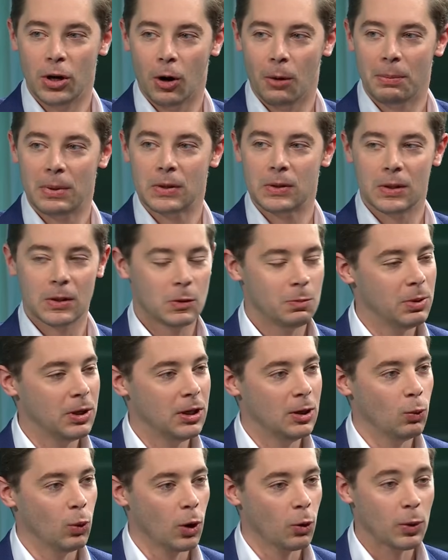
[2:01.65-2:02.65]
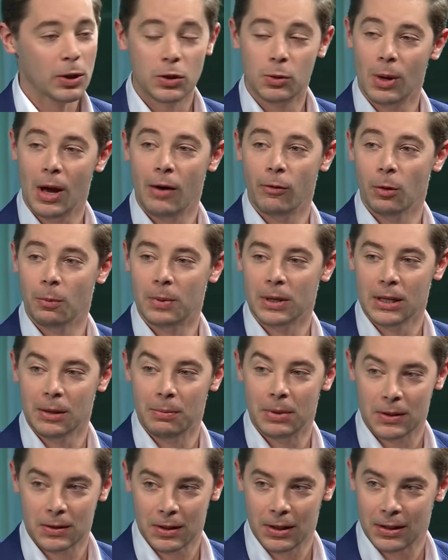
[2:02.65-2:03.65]
our business be were we to ever be a
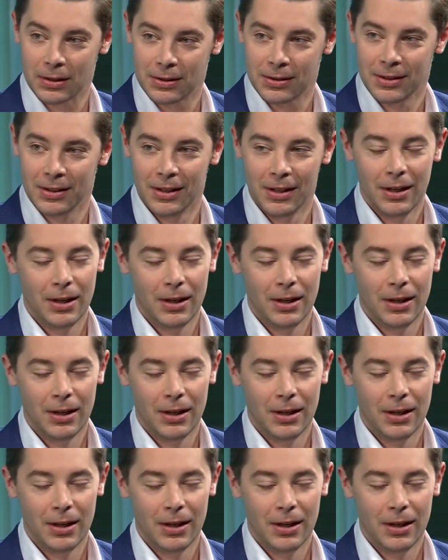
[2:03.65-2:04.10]
business.